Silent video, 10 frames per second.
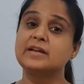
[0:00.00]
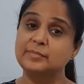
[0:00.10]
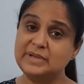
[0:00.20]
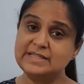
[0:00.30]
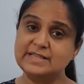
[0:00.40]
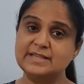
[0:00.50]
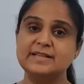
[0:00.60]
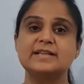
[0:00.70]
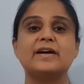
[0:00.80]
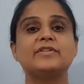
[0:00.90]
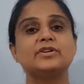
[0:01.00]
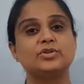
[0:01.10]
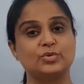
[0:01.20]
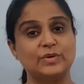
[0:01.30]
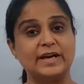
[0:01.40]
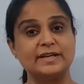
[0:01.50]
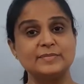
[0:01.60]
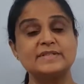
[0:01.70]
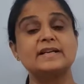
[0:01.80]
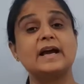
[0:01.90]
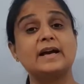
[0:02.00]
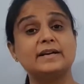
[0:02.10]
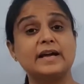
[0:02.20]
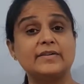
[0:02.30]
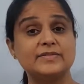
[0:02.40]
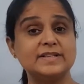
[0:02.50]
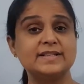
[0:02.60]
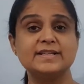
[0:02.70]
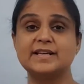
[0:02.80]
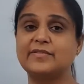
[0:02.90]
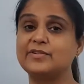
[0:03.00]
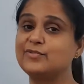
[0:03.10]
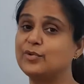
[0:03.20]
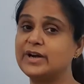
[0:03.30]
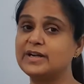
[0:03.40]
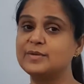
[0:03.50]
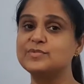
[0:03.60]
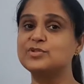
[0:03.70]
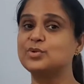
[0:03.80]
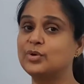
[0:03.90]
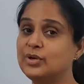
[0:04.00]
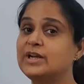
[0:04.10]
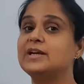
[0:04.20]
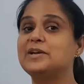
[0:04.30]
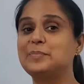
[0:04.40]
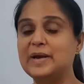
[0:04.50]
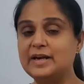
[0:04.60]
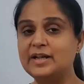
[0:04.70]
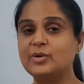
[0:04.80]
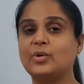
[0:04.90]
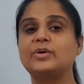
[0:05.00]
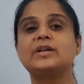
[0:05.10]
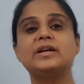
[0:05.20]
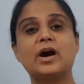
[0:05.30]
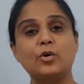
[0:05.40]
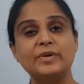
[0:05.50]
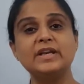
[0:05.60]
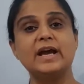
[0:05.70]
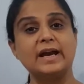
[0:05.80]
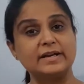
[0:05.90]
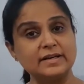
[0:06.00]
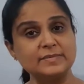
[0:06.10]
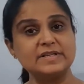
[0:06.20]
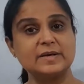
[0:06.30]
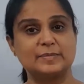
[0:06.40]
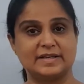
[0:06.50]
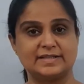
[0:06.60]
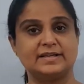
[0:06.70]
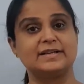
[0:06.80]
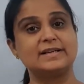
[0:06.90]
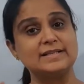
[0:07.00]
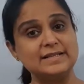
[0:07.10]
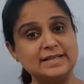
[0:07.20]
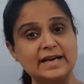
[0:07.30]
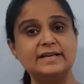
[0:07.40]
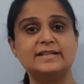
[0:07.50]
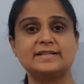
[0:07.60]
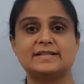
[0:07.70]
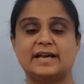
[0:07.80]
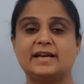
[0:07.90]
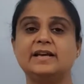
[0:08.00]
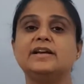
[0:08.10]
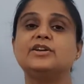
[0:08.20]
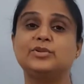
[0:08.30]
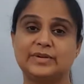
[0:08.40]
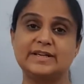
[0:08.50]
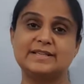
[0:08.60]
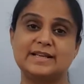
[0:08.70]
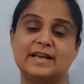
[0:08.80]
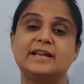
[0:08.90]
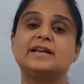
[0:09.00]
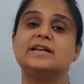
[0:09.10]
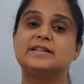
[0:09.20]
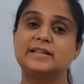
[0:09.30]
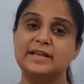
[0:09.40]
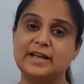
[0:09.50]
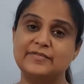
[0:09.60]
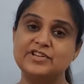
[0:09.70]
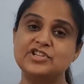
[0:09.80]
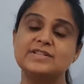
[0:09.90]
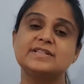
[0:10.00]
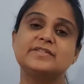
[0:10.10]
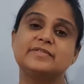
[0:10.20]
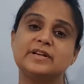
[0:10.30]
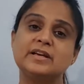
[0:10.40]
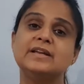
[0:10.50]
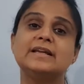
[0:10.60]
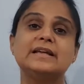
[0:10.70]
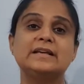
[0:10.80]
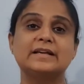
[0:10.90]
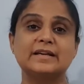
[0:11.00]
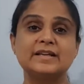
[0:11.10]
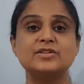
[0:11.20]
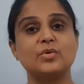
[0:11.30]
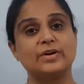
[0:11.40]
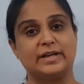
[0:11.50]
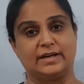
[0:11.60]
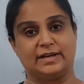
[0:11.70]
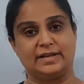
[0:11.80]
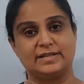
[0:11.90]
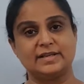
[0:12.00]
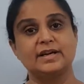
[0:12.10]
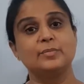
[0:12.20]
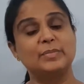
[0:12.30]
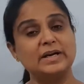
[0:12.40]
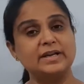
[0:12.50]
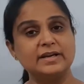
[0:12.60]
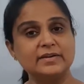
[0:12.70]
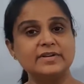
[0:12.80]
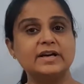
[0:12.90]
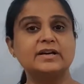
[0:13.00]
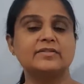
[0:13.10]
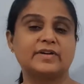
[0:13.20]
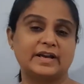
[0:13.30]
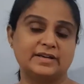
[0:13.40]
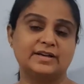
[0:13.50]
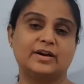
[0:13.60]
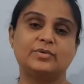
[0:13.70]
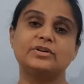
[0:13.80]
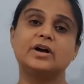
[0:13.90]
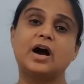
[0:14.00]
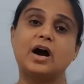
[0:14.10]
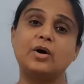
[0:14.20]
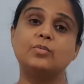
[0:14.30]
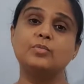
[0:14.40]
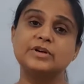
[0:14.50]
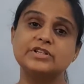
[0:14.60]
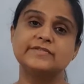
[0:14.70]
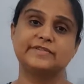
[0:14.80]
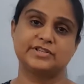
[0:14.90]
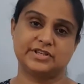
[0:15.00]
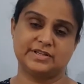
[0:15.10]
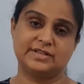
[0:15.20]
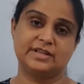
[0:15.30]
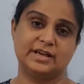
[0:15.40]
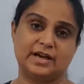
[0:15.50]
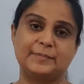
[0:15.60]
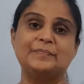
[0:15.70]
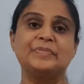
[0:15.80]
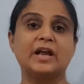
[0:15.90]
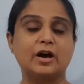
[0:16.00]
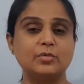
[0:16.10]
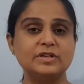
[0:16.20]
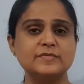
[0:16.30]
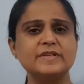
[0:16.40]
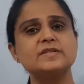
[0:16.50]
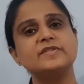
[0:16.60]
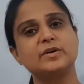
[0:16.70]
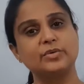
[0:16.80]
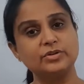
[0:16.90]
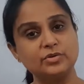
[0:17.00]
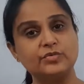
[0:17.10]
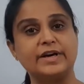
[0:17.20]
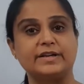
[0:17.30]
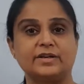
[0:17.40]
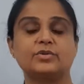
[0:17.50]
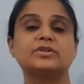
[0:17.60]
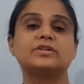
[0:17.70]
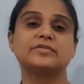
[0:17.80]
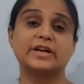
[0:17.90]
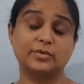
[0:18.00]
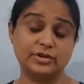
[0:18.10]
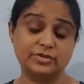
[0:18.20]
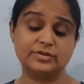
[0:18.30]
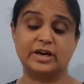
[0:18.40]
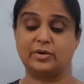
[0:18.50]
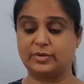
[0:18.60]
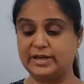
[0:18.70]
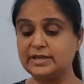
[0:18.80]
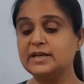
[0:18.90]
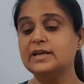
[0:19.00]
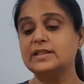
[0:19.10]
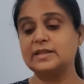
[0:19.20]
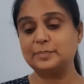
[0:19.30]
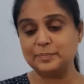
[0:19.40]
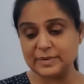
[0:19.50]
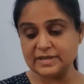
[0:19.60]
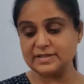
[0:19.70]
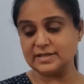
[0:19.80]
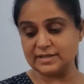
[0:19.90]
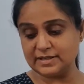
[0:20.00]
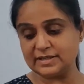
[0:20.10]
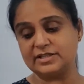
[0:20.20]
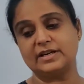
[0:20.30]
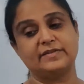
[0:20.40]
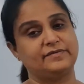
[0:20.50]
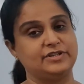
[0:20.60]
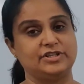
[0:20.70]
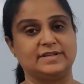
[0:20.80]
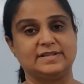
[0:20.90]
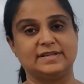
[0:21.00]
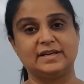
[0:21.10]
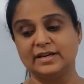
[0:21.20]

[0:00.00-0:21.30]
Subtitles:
BCC is having 2 atoms, and FCC is having 4 atoms. So depending on how many atoms are present inside the cell, unit cell, their efficiency will increase or decrease. But here we are finding out how much efficient they are. How much means we are going to find out, we are going to calculate the percentage efficiency,